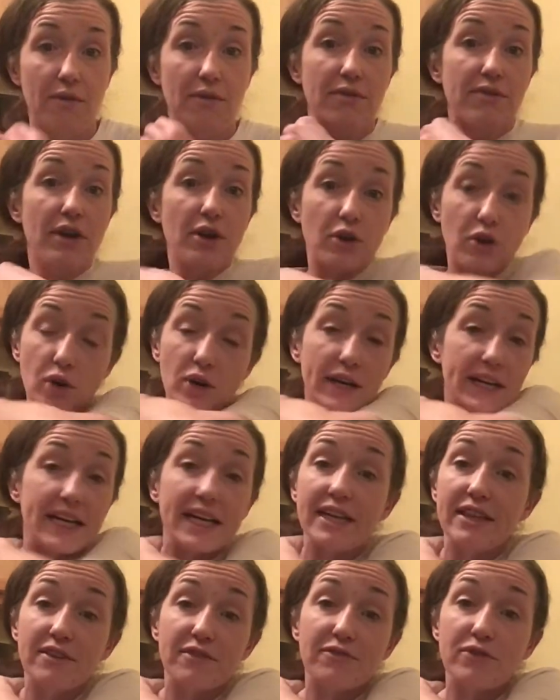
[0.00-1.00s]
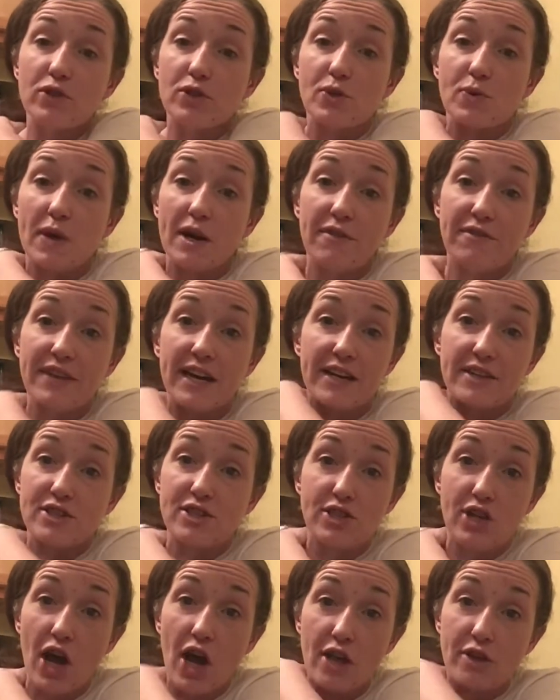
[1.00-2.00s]
they're going to get the full
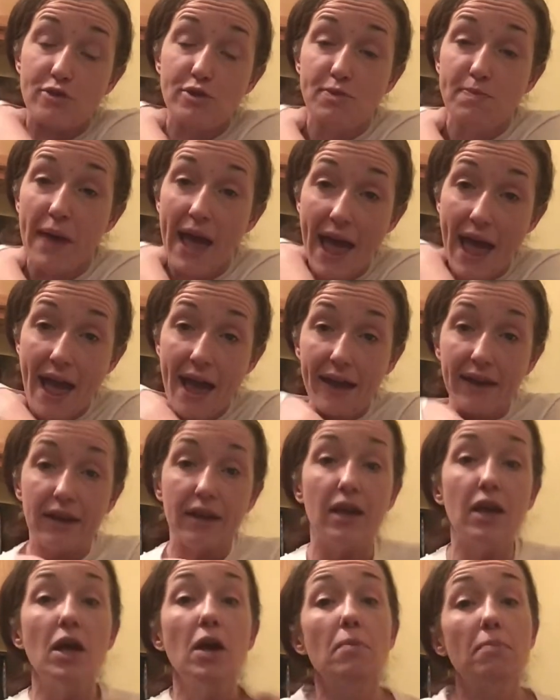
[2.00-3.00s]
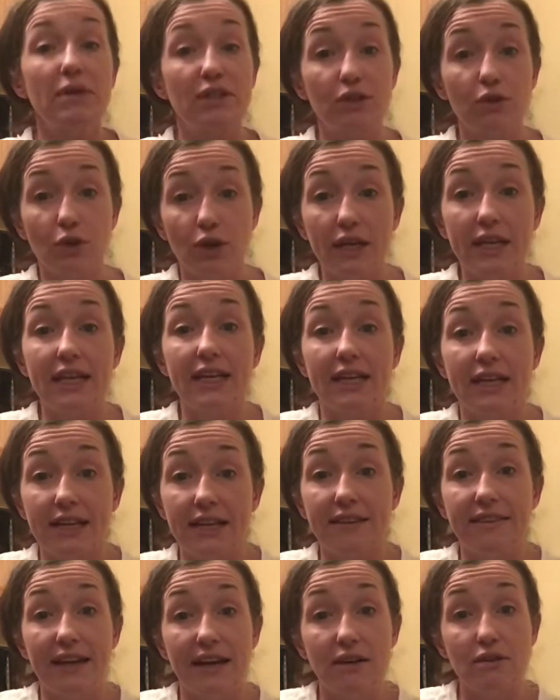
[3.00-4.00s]
$12,000 back, but they're going to get it a
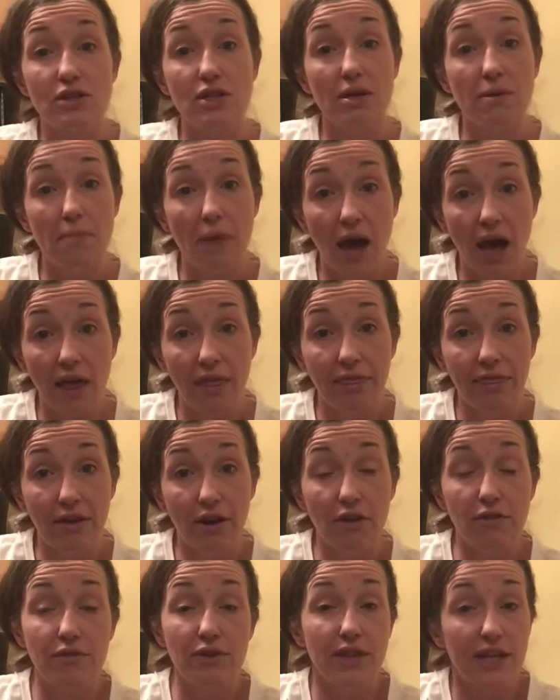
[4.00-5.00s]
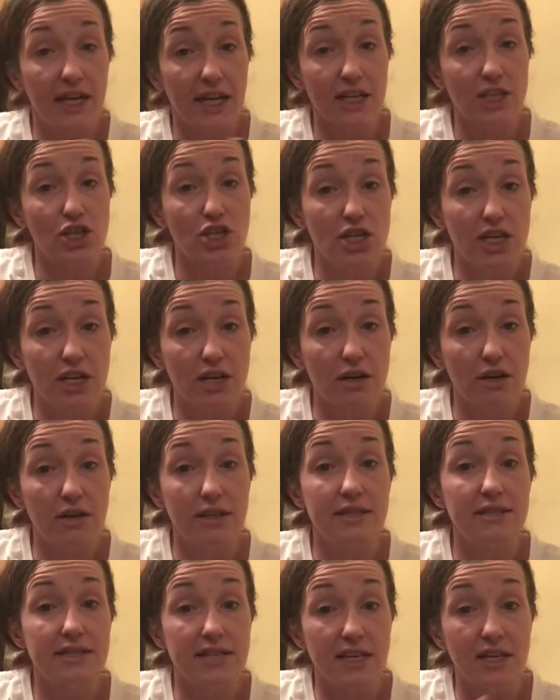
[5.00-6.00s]
1000 a month over the next year
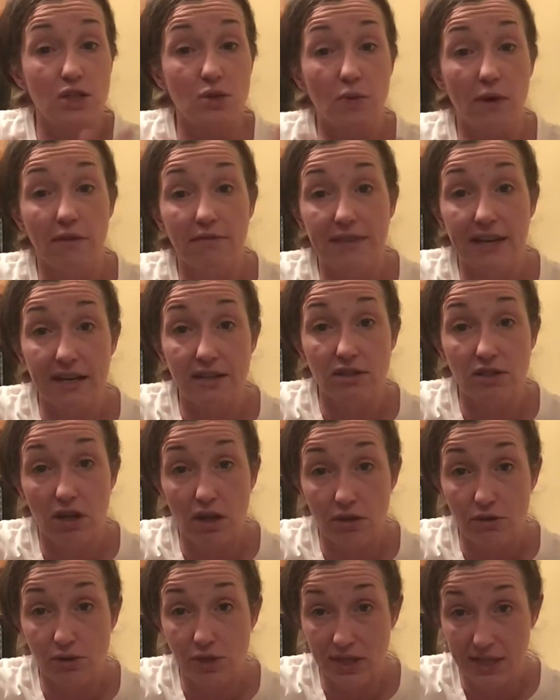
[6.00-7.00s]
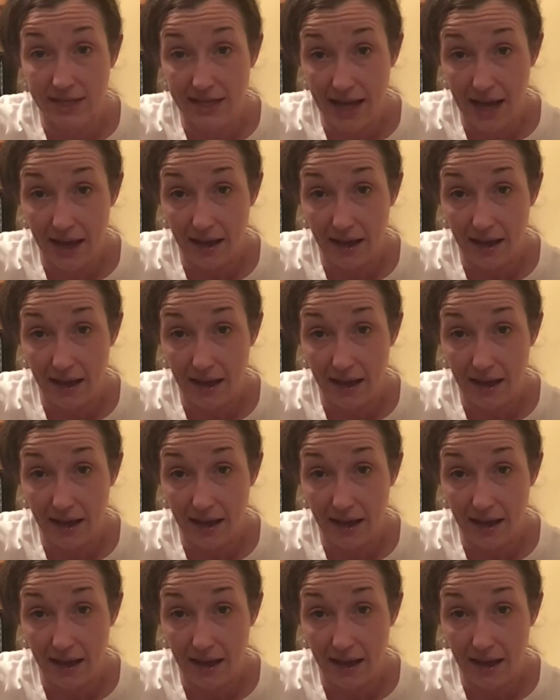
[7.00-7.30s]
instead of $12,000 today.